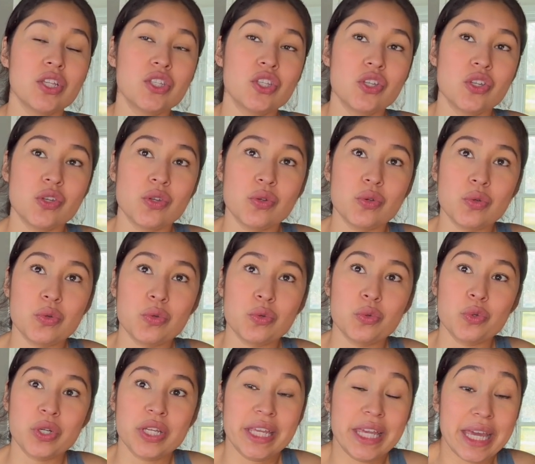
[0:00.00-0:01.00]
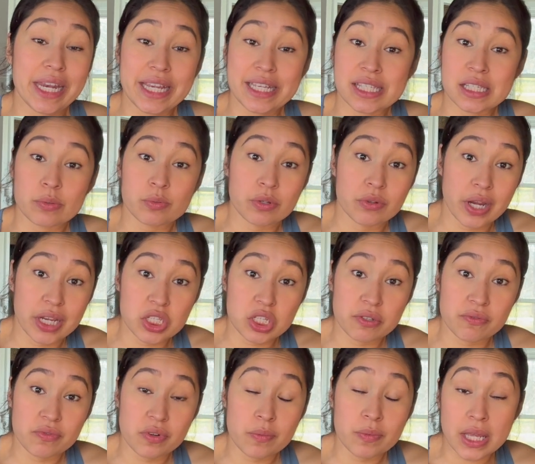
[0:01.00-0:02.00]
to get inspiration
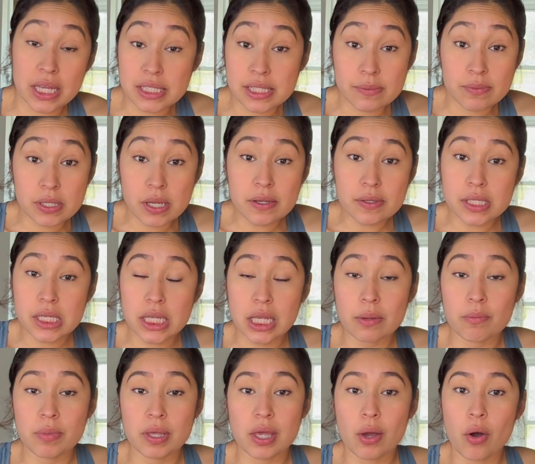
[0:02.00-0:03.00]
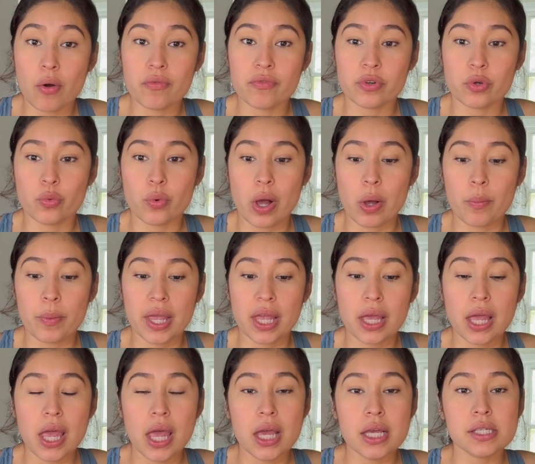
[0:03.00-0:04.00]
from that sometimes it can be overwhelming.
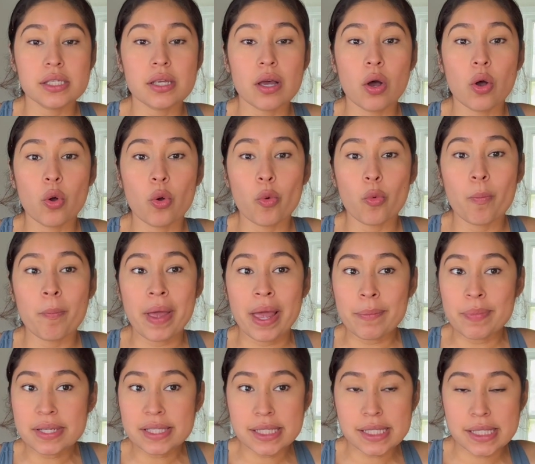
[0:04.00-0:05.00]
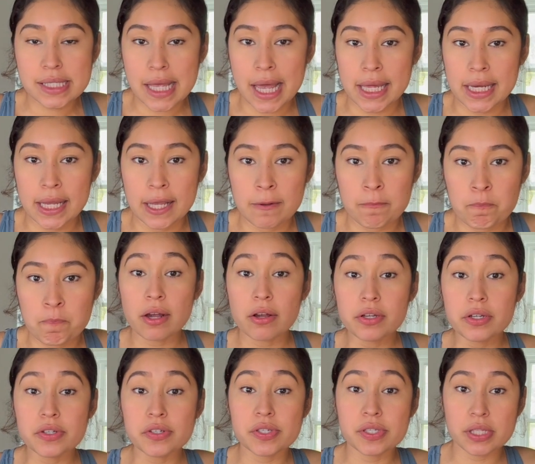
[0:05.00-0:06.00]
So maybe deciding on
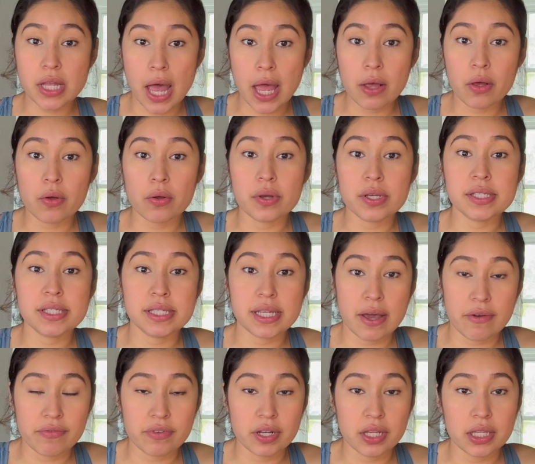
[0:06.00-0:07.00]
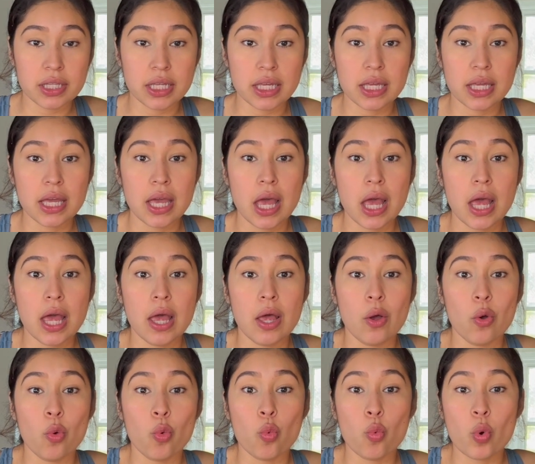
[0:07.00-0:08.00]
your style is definitely
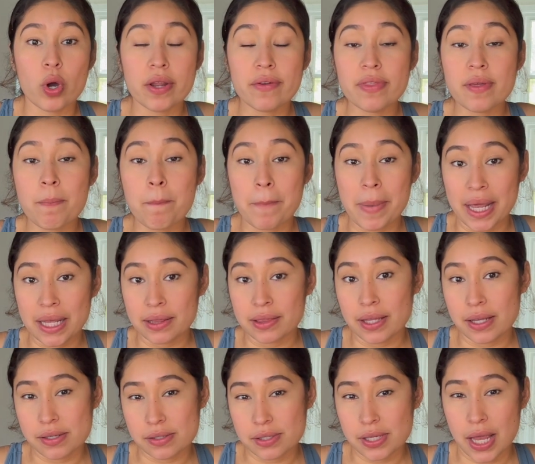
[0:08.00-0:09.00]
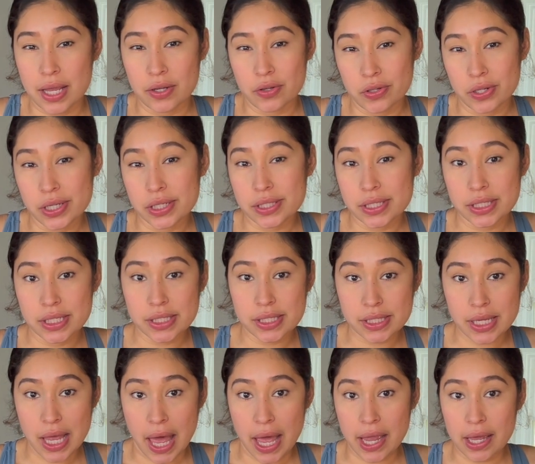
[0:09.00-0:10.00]
one of the main things that you need to
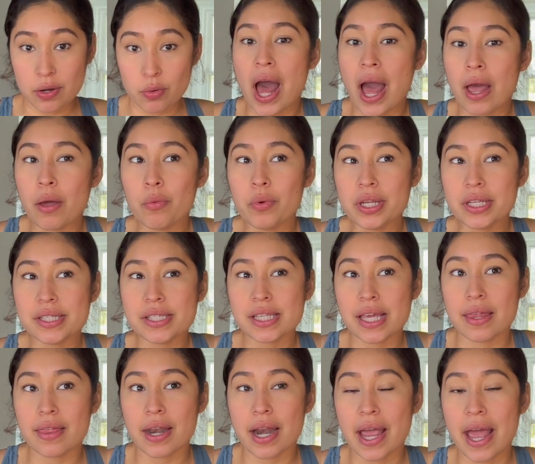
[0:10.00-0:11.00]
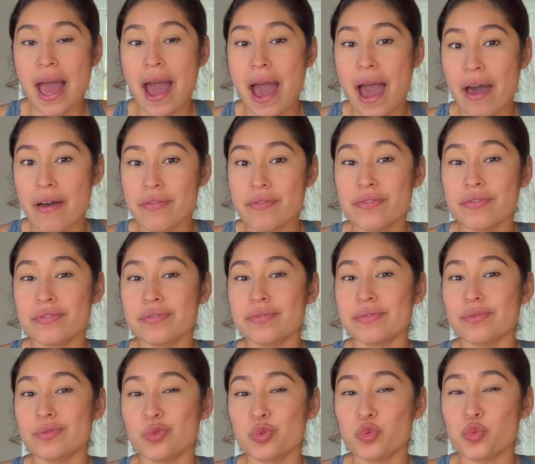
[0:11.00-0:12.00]
decide. I wouldn't say that I have
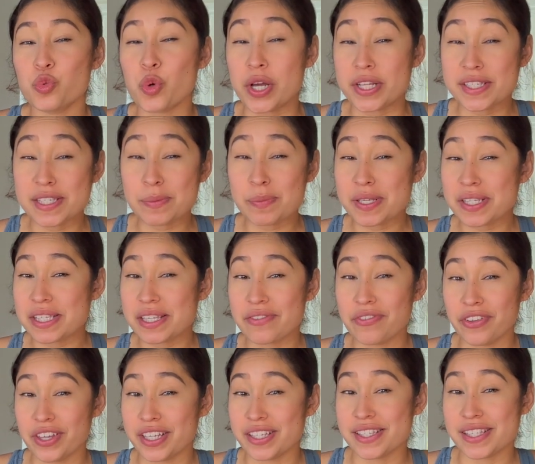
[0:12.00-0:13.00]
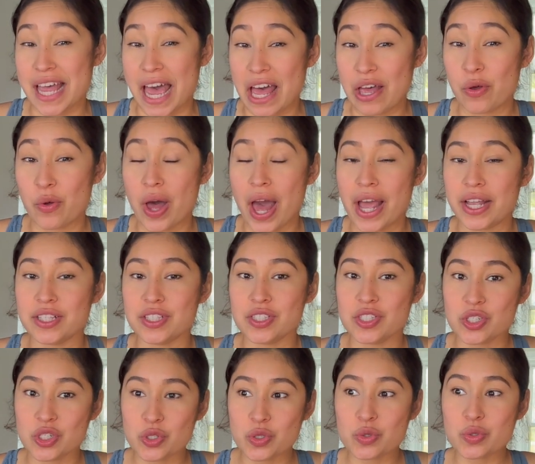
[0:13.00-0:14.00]
one specific style. I
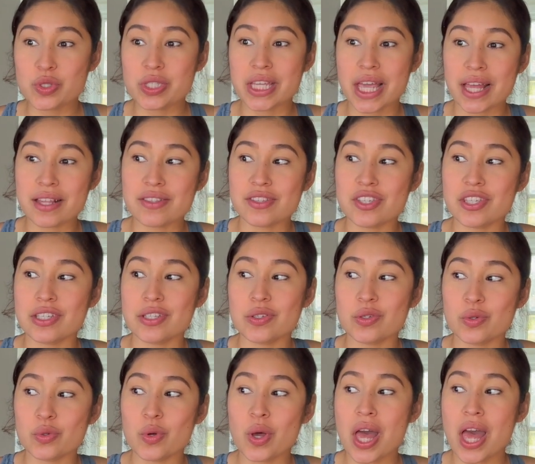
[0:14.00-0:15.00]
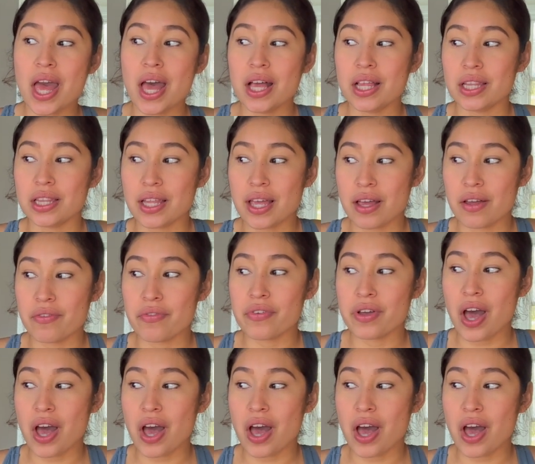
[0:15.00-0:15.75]
do tend to love